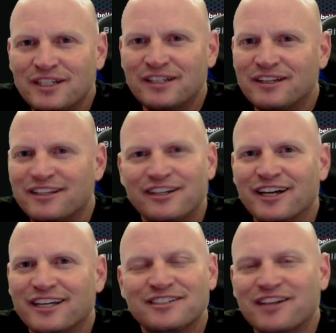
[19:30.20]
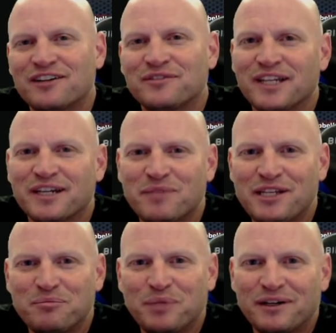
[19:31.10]
You, are uh, not getting tired of a Lucky
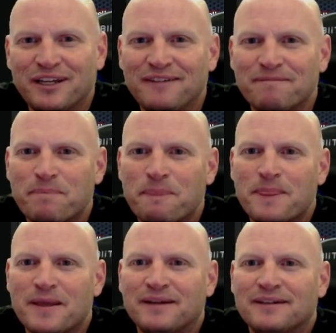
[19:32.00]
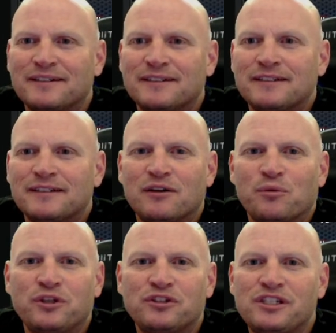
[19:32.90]
Media player yet?
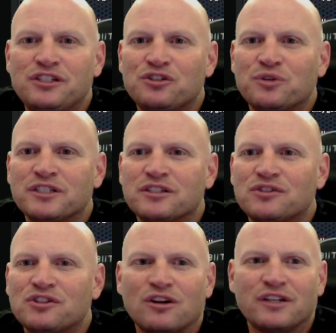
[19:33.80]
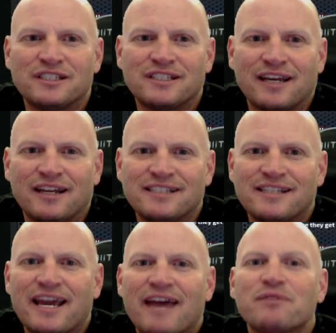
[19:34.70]
When you see strings of Starlink satellites,
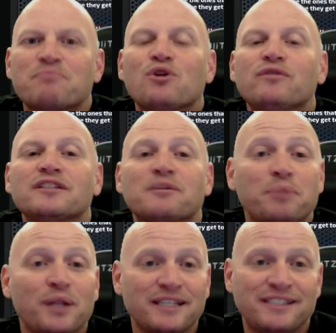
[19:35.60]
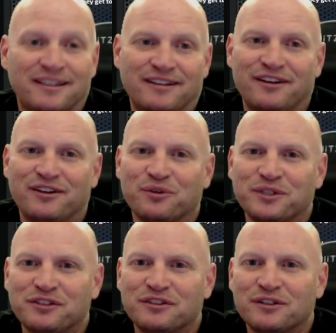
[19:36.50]
they haven't moved into place yet. There you go,
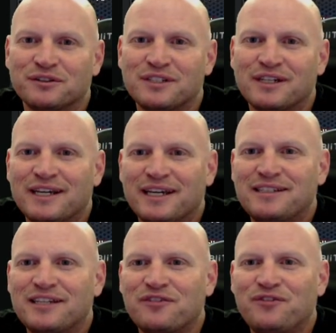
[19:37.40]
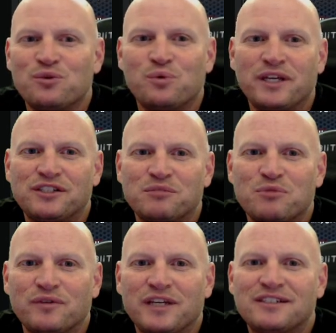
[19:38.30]
Richard knows. It takes a few weeks to
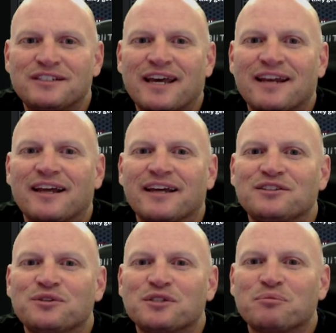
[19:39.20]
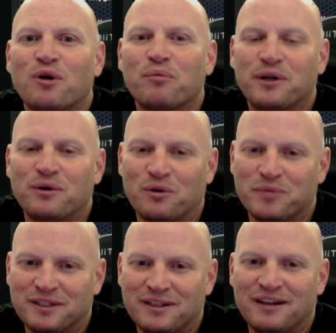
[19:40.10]
move each satellite to its appropriate
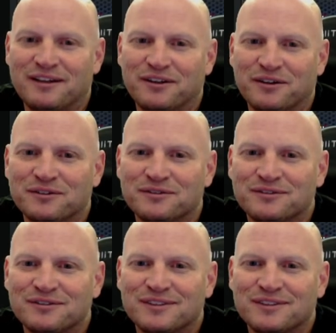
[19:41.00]
orbit. There you go.